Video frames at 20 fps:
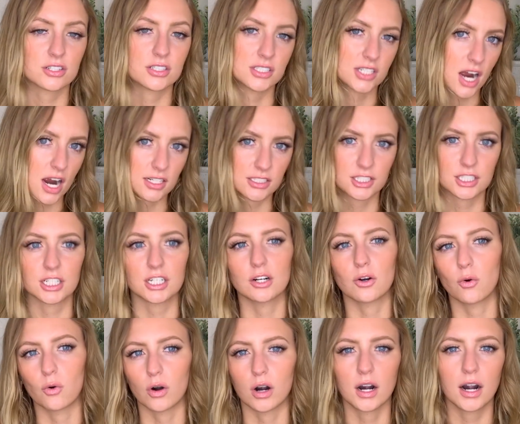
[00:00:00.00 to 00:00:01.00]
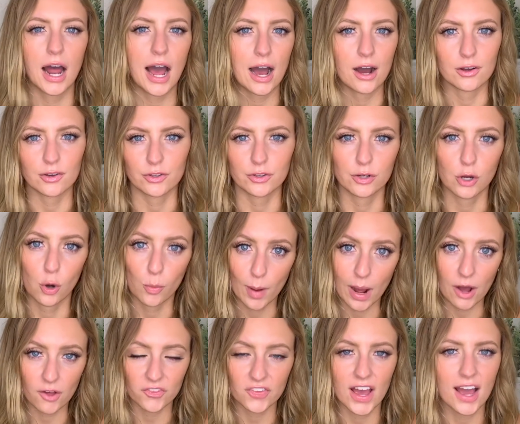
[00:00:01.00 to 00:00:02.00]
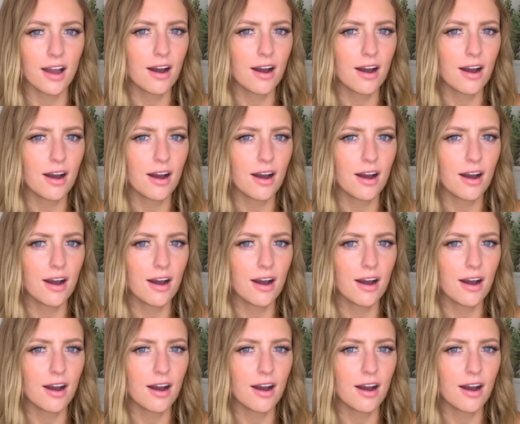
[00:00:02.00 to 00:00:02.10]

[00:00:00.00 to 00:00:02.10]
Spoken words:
doctor or how you go about that,